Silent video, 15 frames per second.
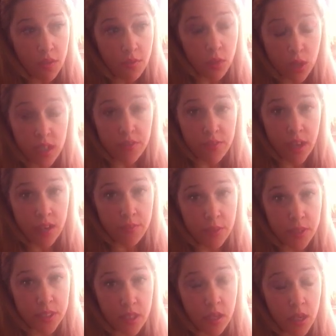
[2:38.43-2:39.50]

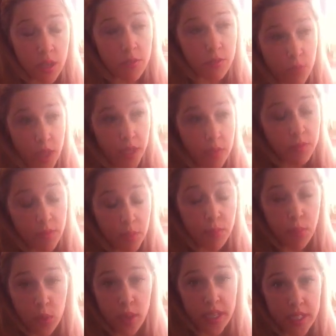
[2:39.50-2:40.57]
45% or when the
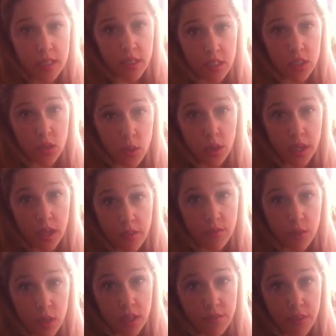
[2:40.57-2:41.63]
boys are scoring a
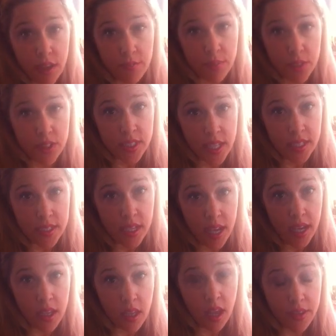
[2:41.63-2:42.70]
45
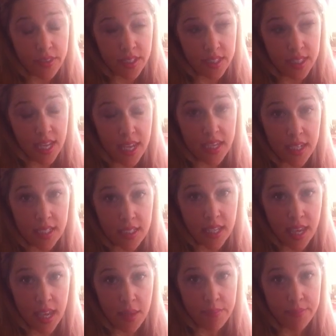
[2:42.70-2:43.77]
percentile on the state
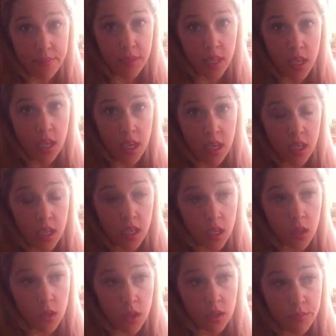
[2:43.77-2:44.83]
exam?
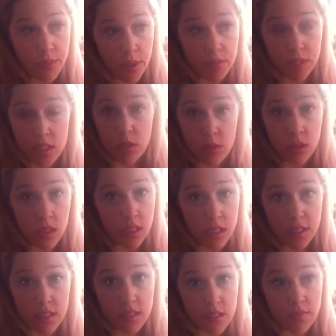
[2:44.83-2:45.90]
Public school
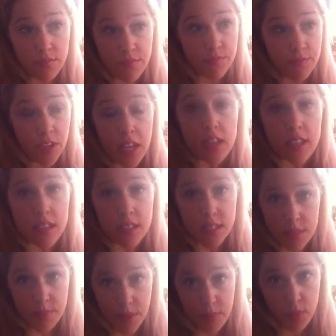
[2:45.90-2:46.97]
is failing
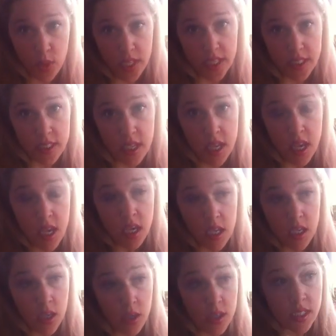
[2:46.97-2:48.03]
these boys.
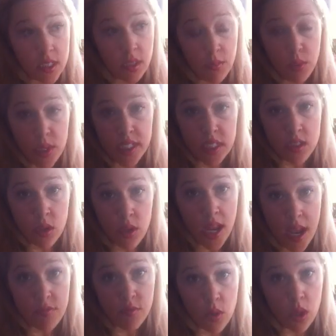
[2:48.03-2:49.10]
These little boys don't
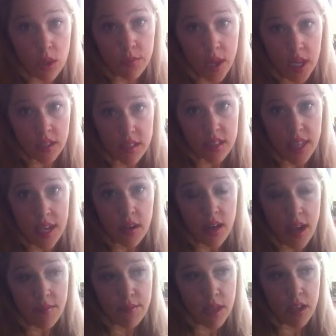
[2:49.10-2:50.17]
have role models. They don't
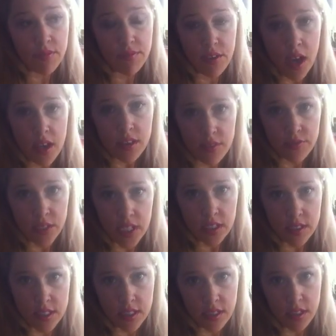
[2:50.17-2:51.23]
have male father
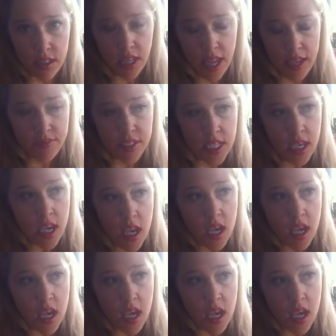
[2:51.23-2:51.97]
figures in their lives.